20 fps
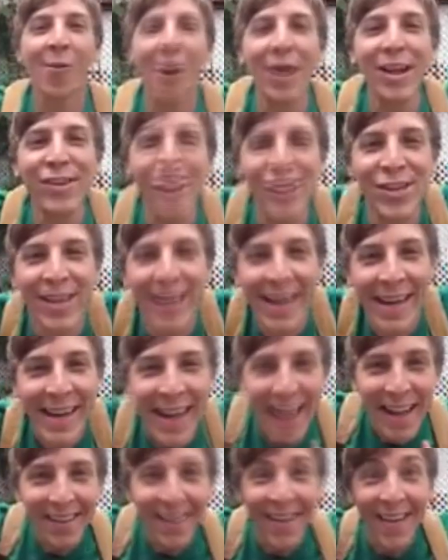which
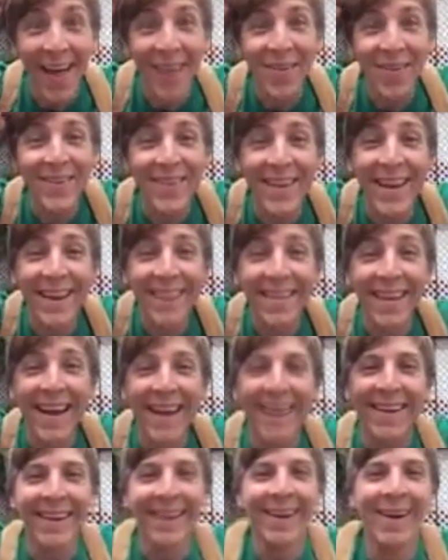gets another
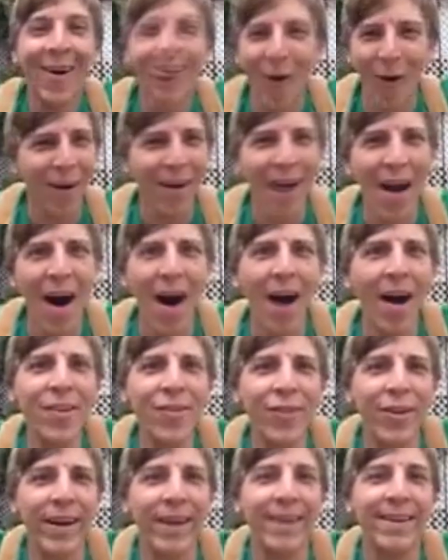season or a
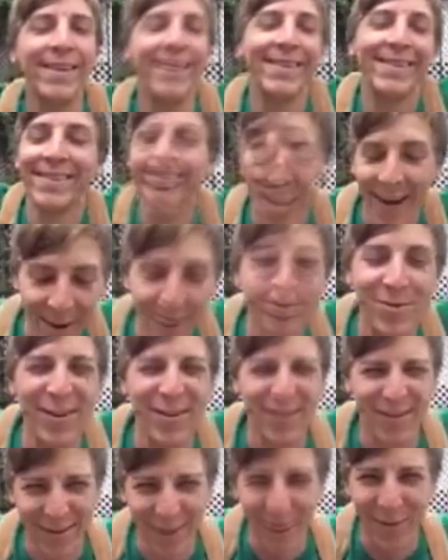hundred. No,
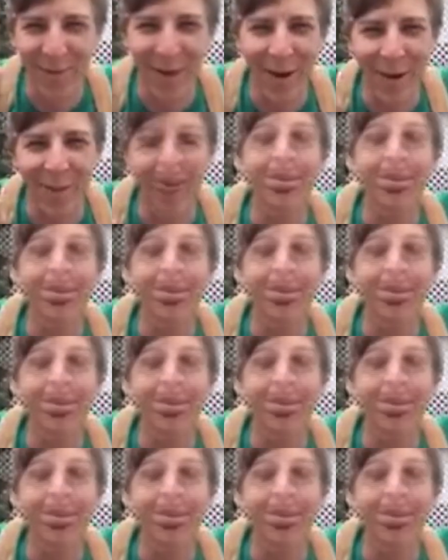just so far